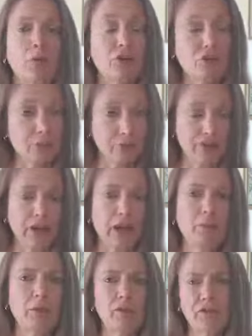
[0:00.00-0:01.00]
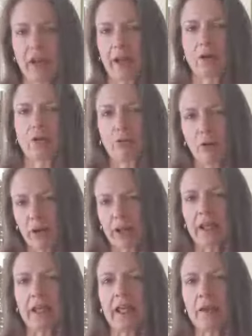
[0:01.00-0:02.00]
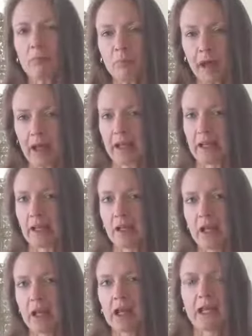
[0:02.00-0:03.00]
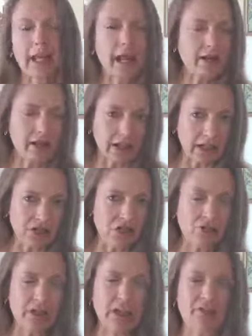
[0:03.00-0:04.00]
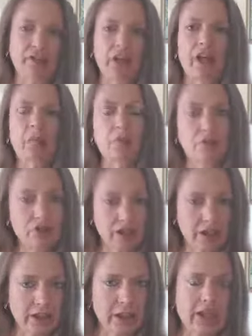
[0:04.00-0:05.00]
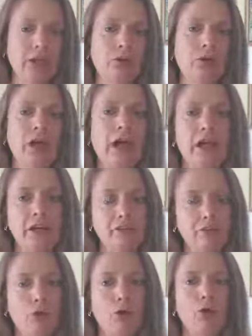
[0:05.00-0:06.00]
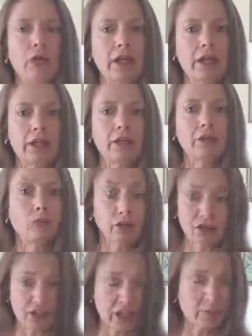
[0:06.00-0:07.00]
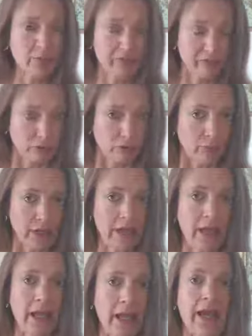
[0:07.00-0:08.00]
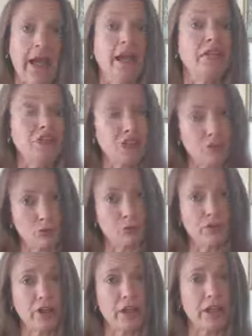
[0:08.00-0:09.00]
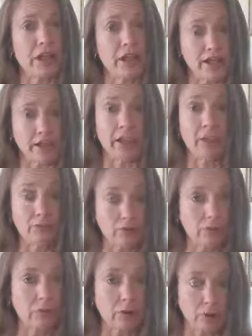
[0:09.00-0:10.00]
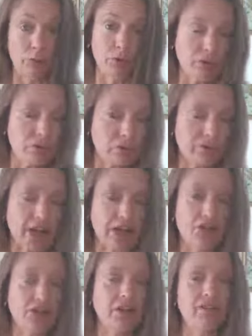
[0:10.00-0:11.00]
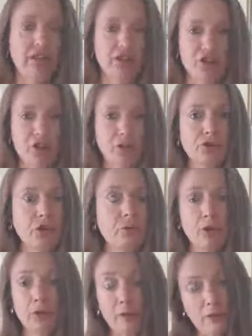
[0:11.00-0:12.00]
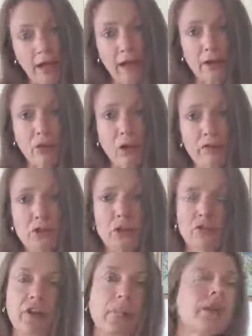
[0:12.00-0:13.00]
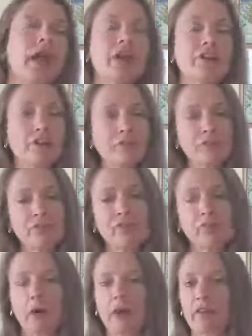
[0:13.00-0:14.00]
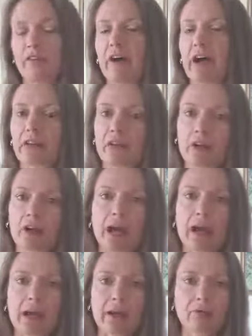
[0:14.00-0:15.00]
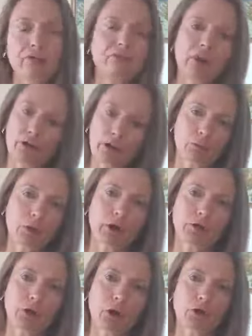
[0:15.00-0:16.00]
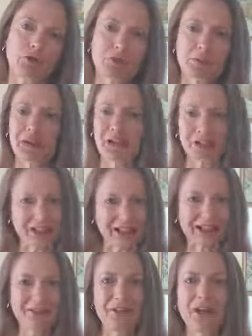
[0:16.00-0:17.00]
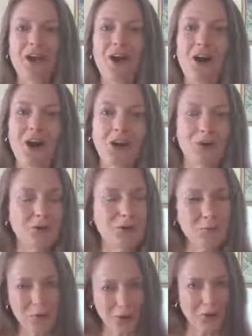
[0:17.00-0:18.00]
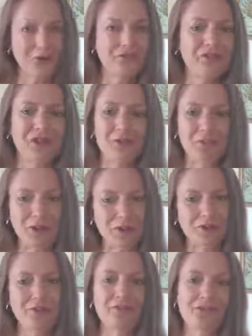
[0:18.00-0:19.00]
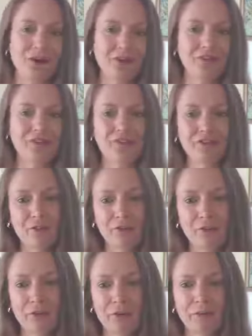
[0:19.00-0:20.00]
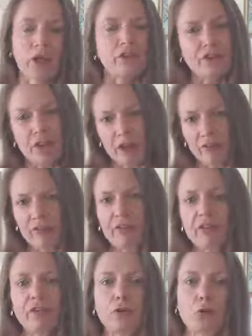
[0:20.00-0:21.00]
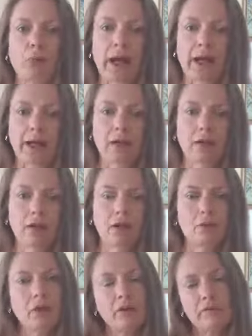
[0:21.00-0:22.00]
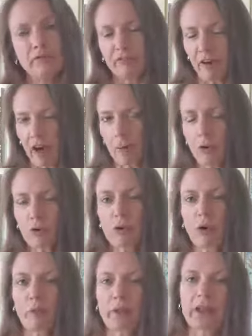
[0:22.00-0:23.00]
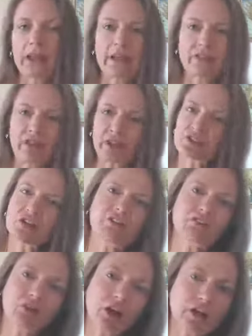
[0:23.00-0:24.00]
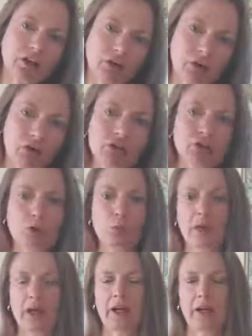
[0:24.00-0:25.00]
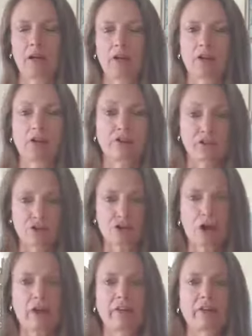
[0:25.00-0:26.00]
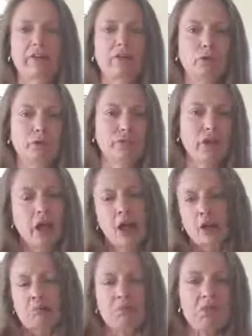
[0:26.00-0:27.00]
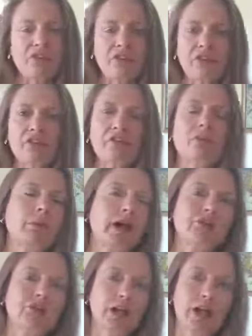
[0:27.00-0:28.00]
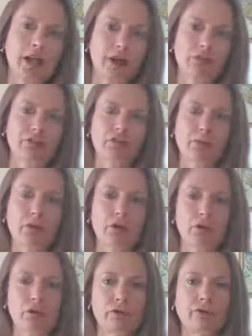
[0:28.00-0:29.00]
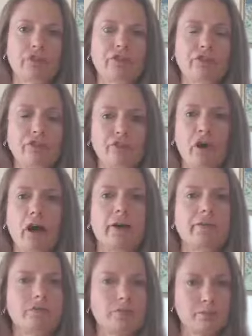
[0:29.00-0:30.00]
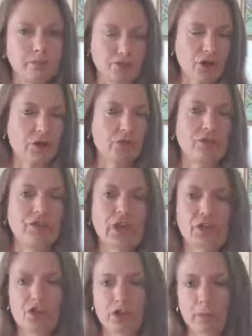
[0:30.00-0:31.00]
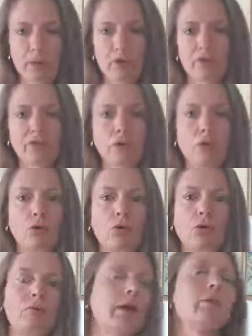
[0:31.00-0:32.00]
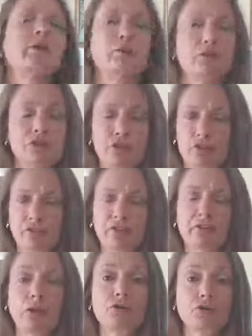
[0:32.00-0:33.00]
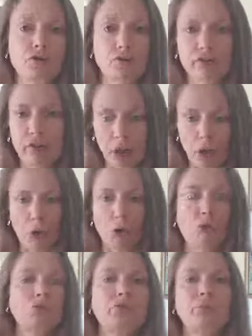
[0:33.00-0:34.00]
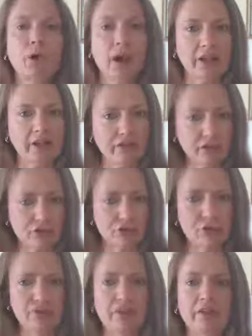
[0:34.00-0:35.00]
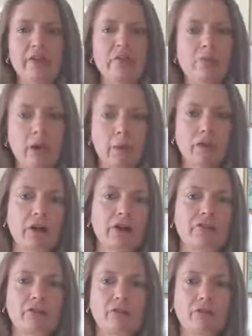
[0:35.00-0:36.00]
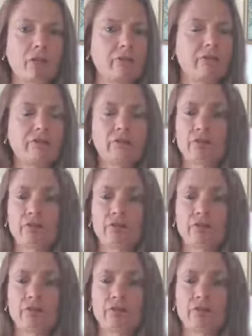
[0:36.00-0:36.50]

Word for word: which he was taking because he had a chronic hip pain. He had an injury in his hip, didn't heal, so he wanted to keep performing, and he took the he, he abused actually fentanyl to the point where he had an overdose. Now, this was despite the fact that he was was very well known to be a clean living guy who opposed the, the use of drugs and so forth. So that's physical pain. But far more commonly, it's actually psychological pain that's the driving force. It's easy to imagine how someone who's survived childhood sexual abuse, or maybe a returned soldier who's haunted by these intrusive memories of, of